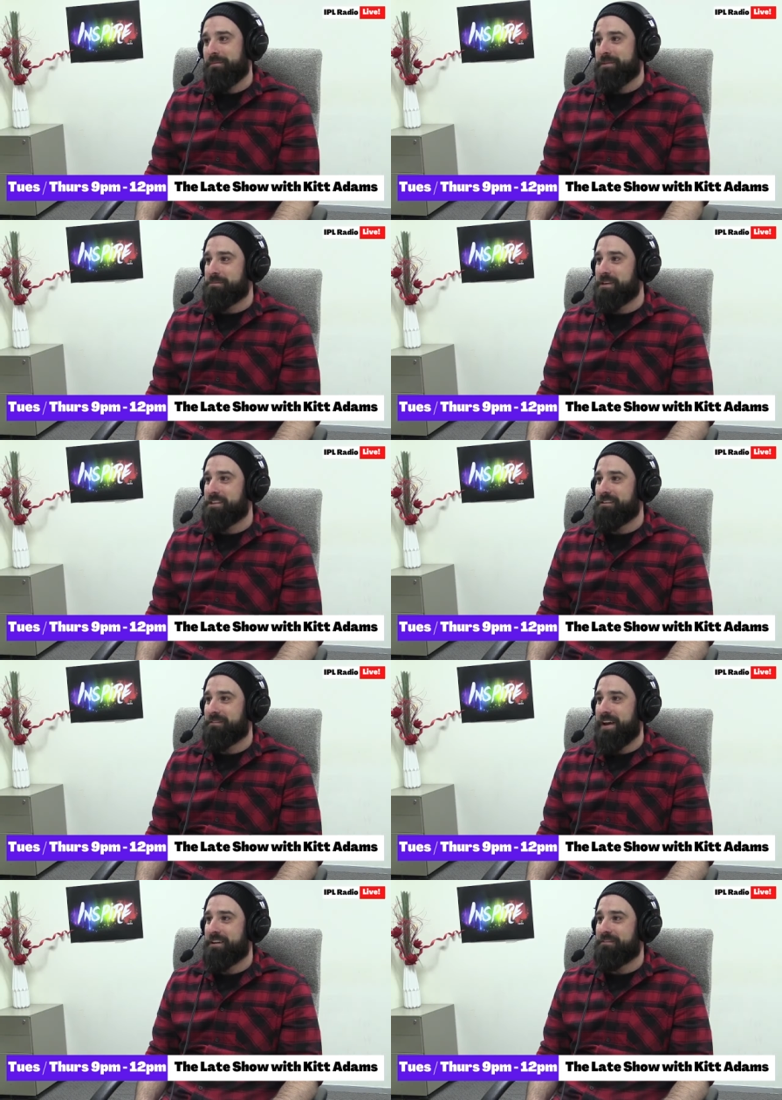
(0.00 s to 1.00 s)
big thing for
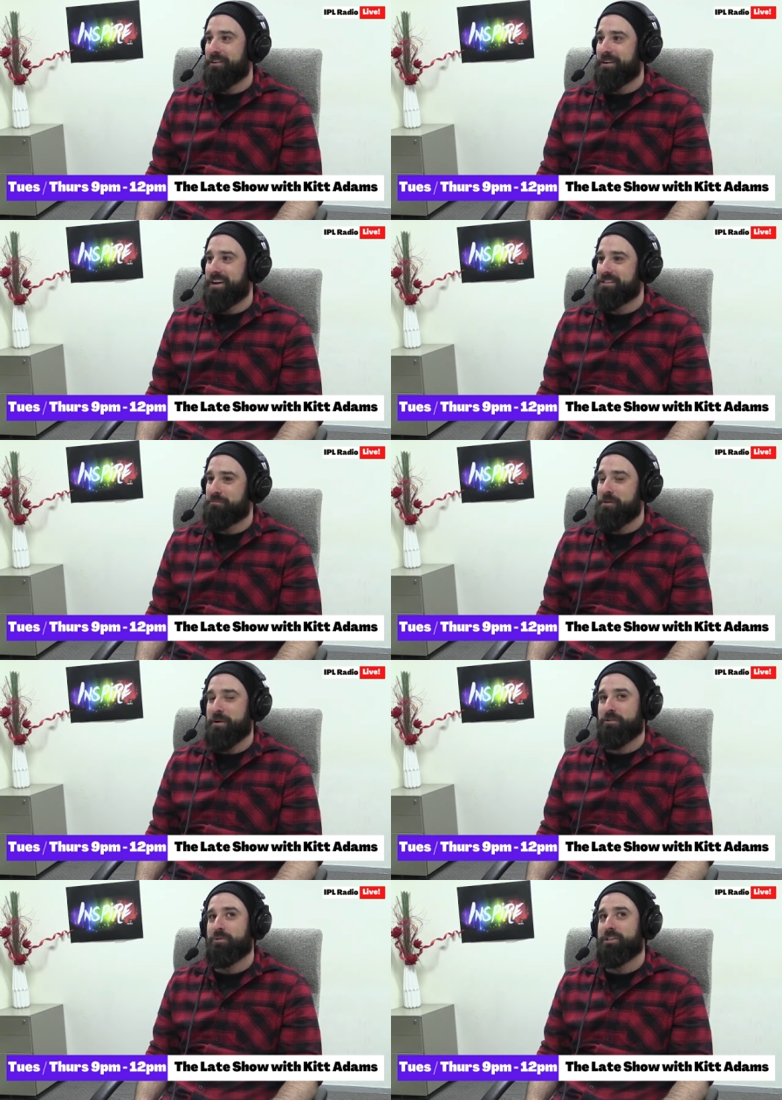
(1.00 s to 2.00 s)
AFL cards. Pretty much
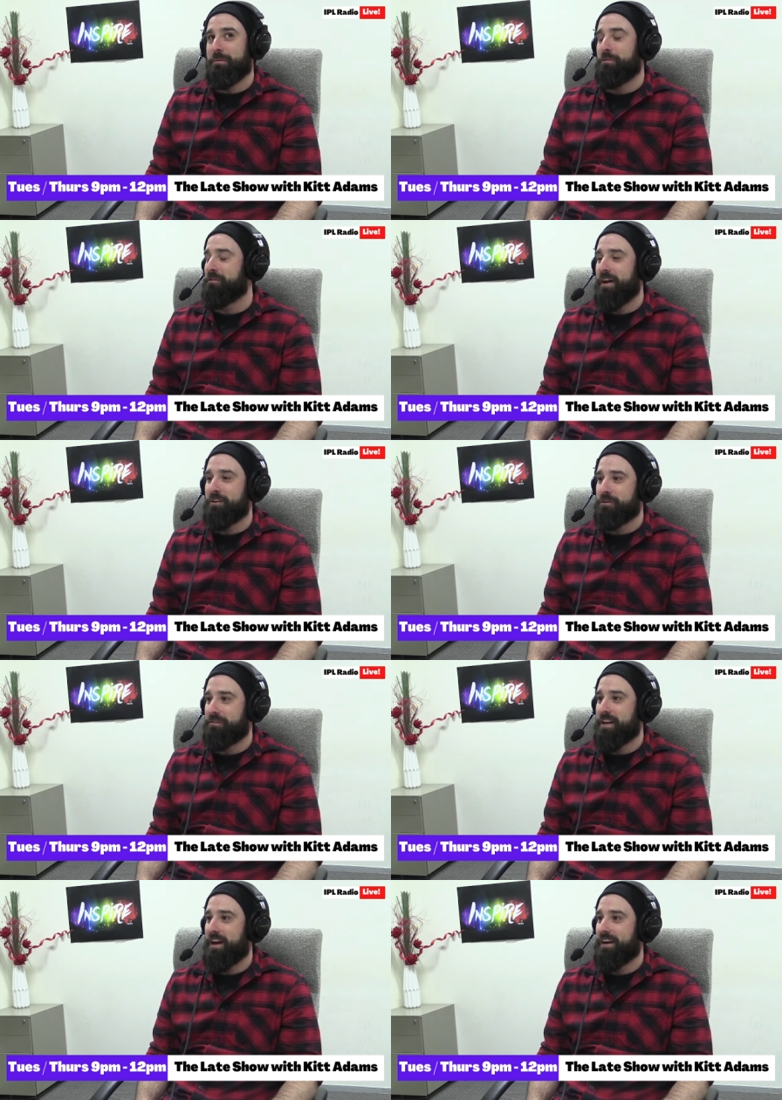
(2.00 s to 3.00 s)
will double the value of a
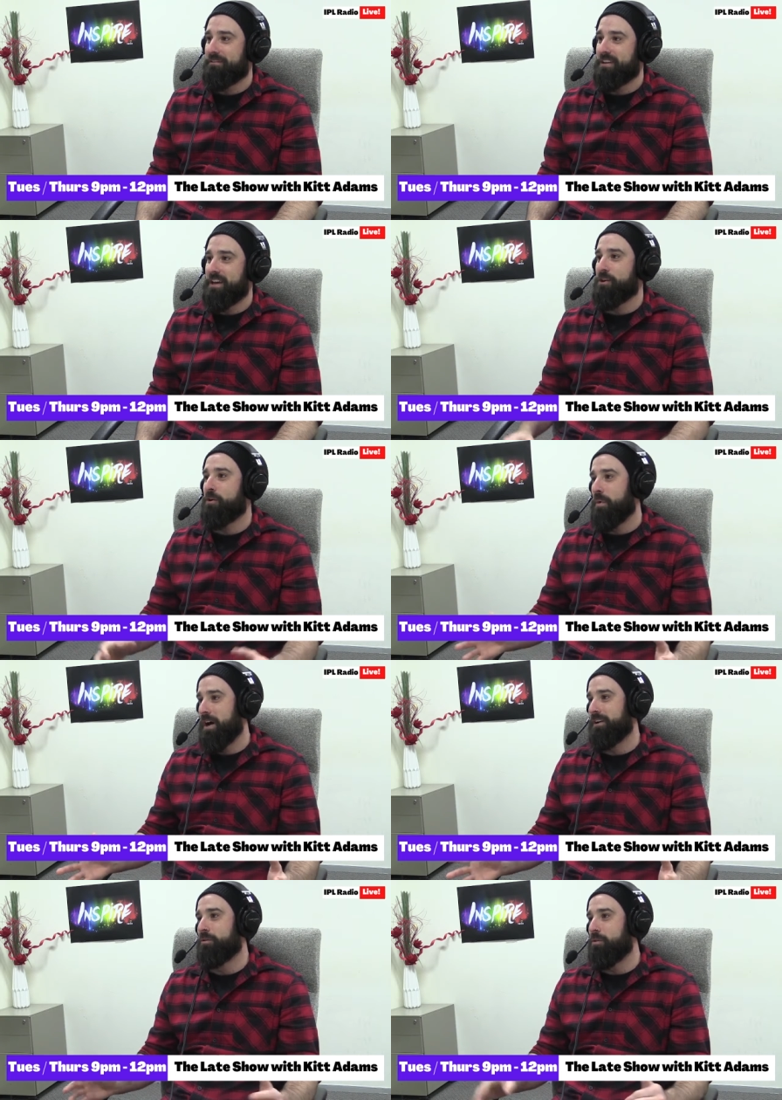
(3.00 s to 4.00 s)
card if you get the
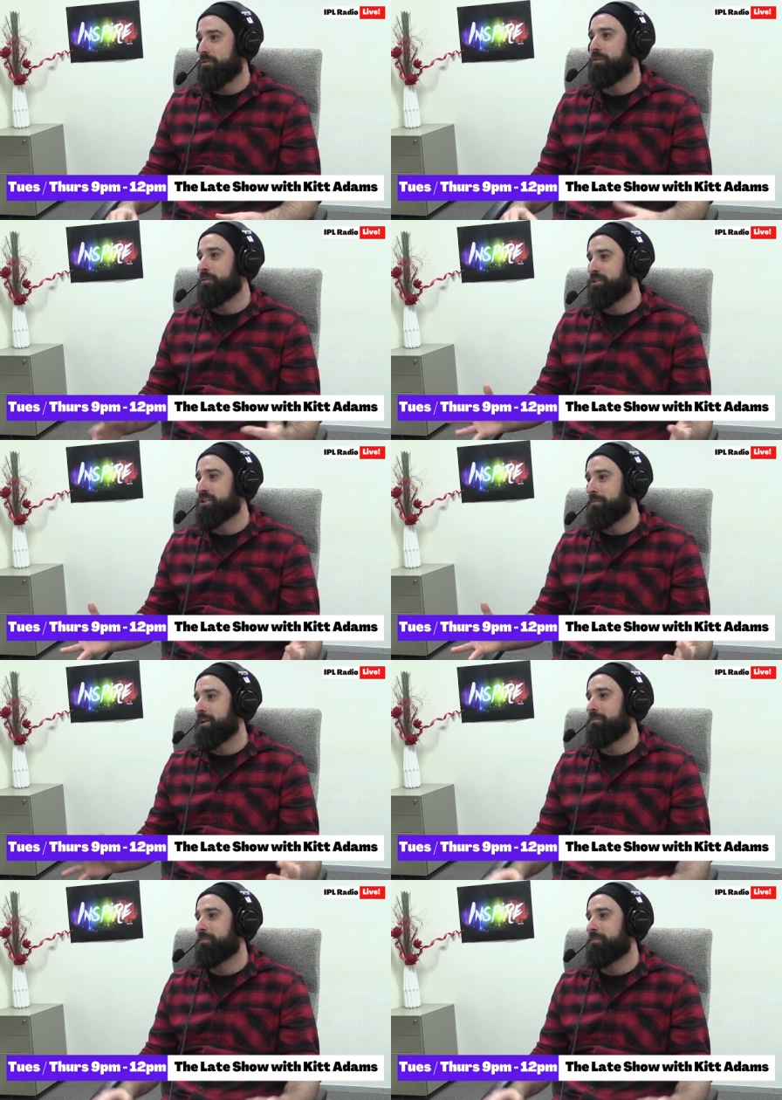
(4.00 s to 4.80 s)
01 or the jumper number of the